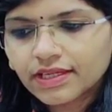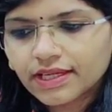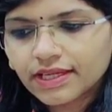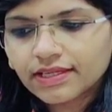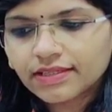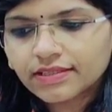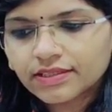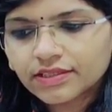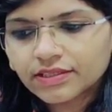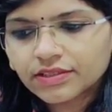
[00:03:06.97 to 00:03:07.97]
and
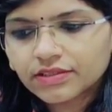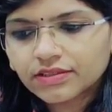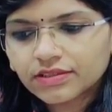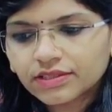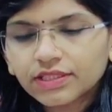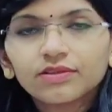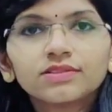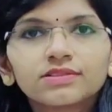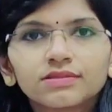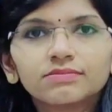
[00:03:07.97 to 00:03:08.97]
she
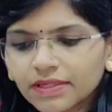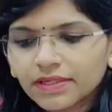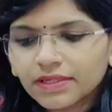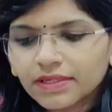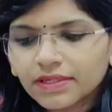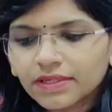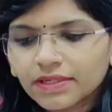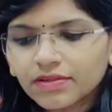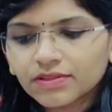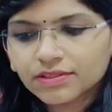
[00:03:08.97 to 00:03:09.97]
got some
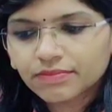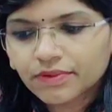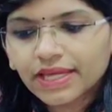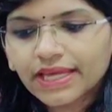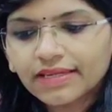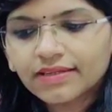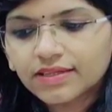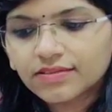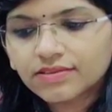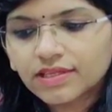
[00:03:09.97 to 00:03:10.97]
treatment or some
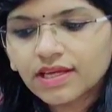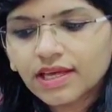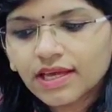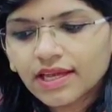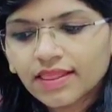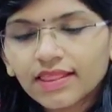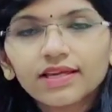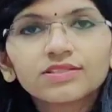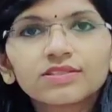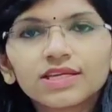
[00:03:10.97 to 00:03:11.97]
modalities, and
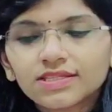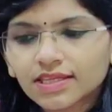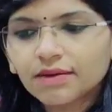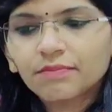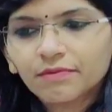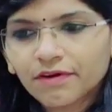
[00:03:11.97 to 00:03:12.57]
there she escaped